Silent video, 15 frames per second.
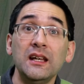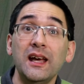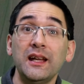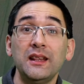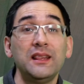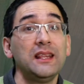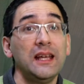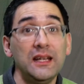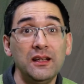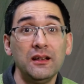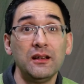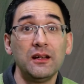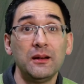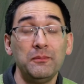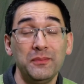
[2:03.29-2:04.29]
and
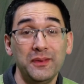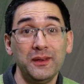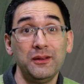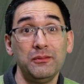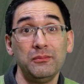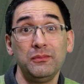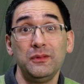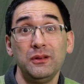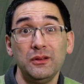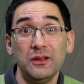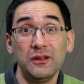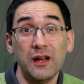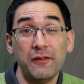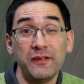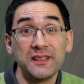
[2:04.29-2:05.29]
then
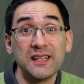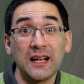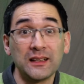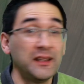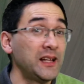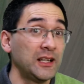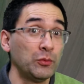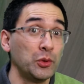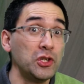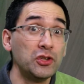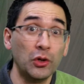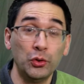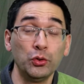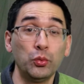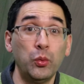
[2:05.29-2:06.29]
you have exactly that what you
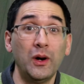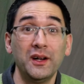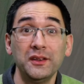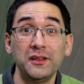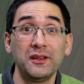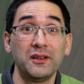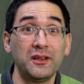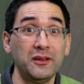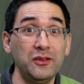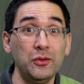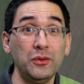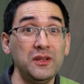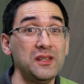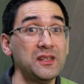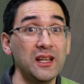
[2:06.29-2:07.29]
don't want.
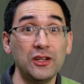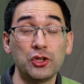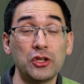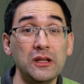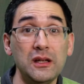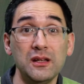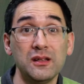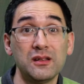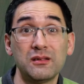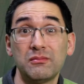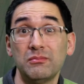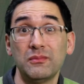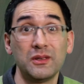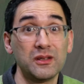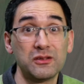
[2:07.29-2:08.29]
You essentially
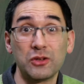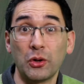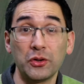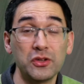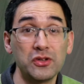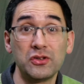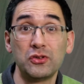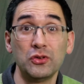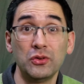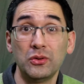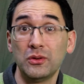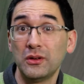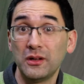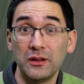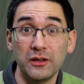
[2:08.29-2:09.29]
start
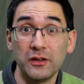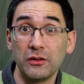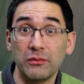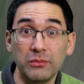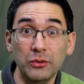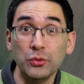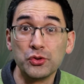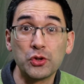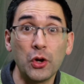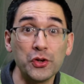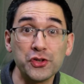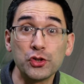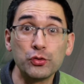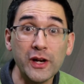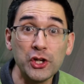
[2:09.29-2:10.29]
to lose
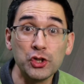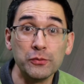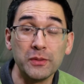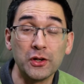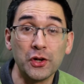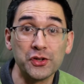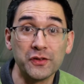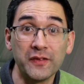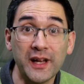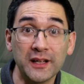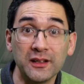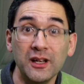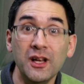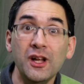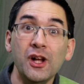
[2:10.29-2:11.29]
concentration because of
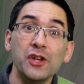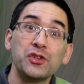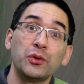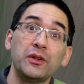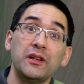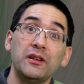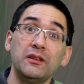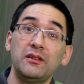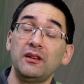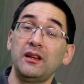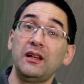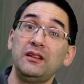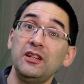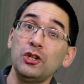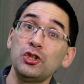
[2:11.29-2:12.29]
that. So the
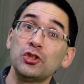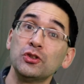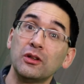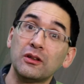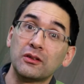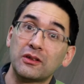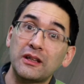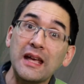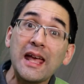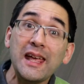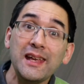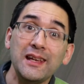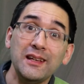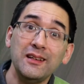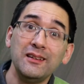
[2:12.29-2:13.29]
additional
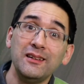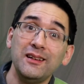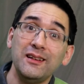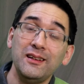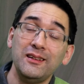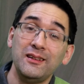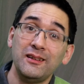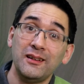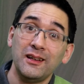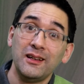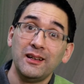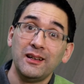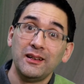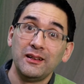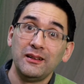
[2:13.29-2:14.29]
gain in
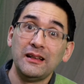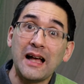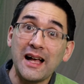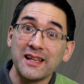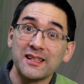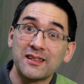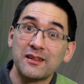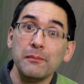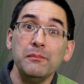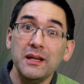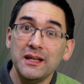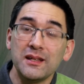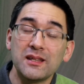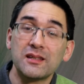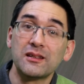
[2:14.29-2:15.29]

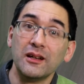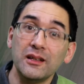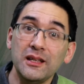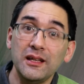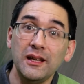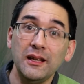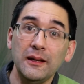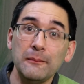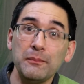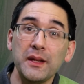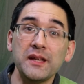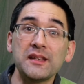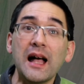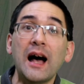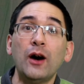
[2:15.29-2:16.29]
last-minute studying
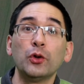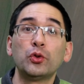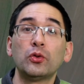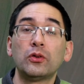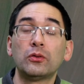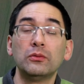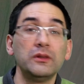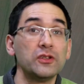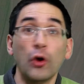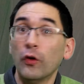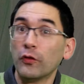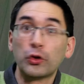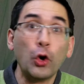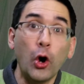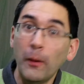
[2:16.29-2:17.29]
is
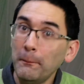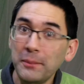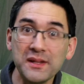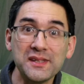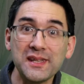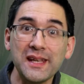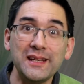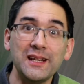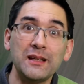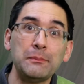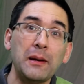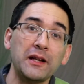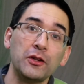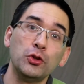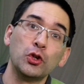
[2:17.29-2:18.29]
overcompensated
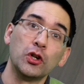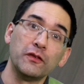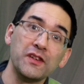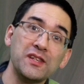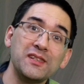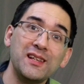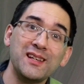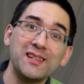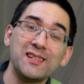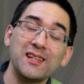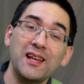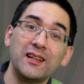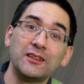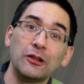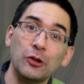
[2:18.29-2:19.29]
by the nervousness
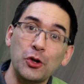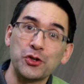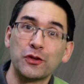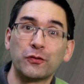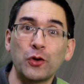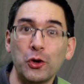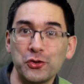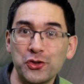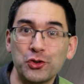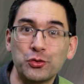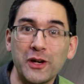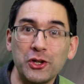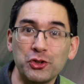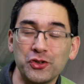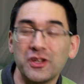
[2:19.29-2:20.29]
and the loss of
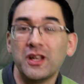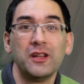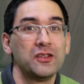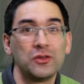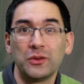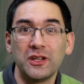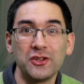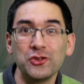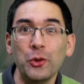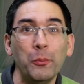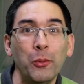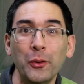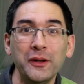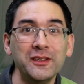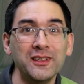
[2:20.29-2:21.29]
concentration. So there's no
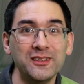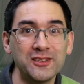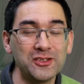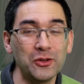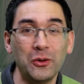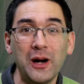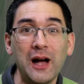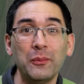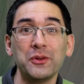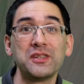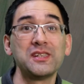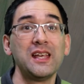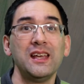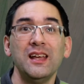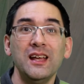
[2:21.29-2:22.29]
point, and so I would
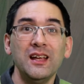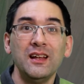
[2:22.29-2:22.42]
say